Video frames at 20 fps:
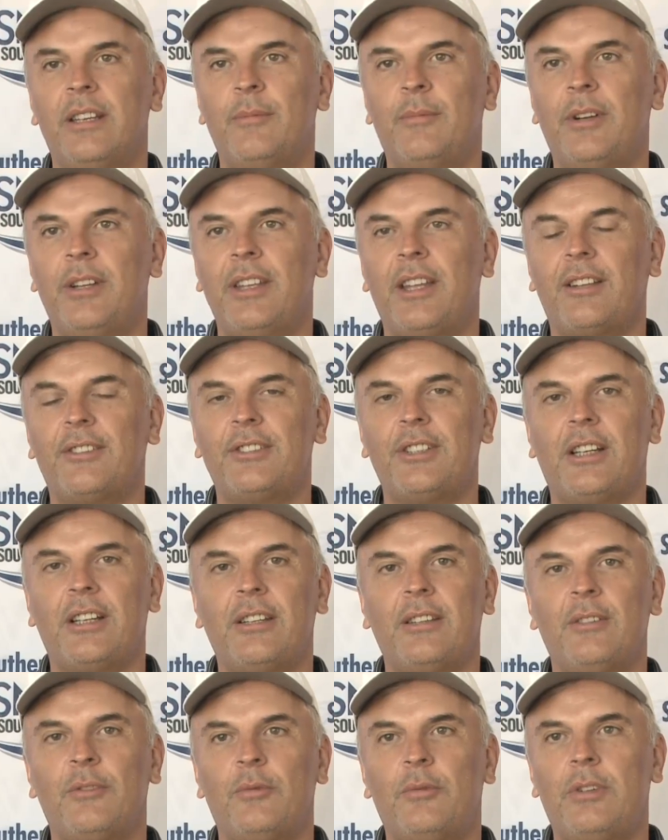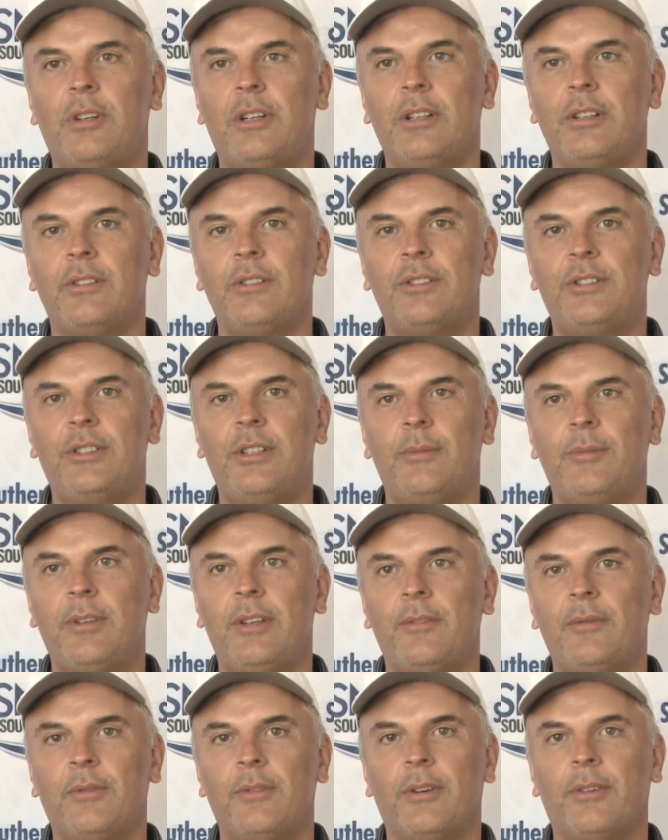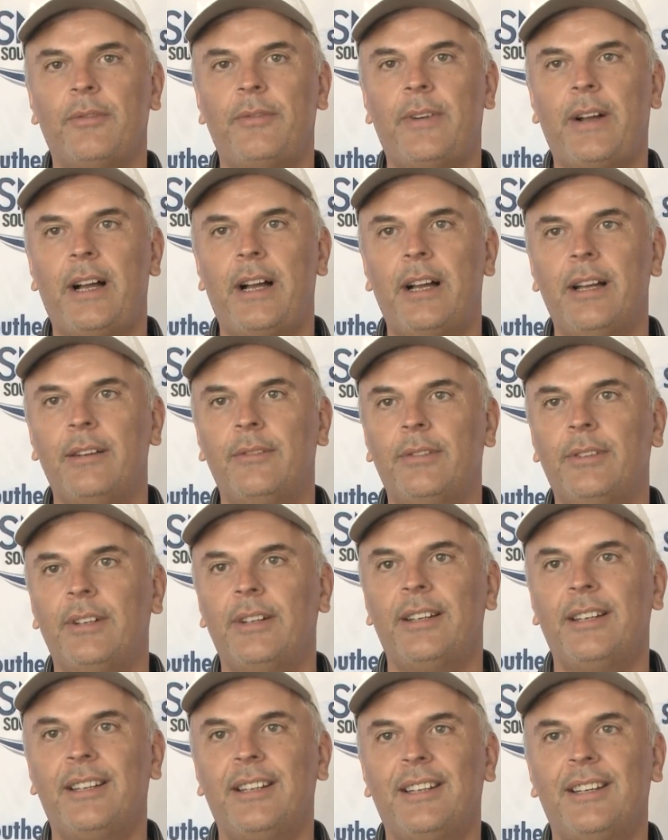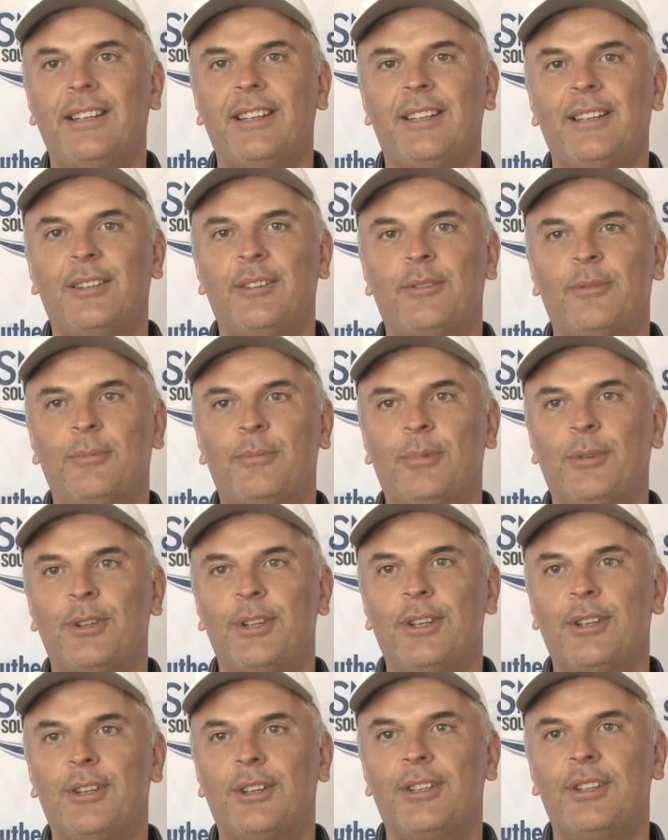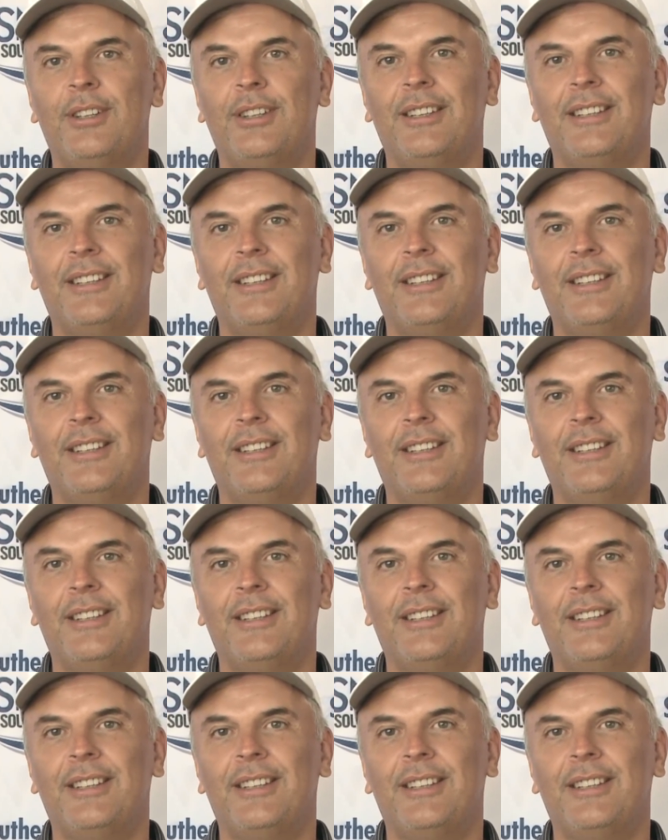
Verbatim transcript: hit my next shot in the water, chipped in for a five. Pretty good.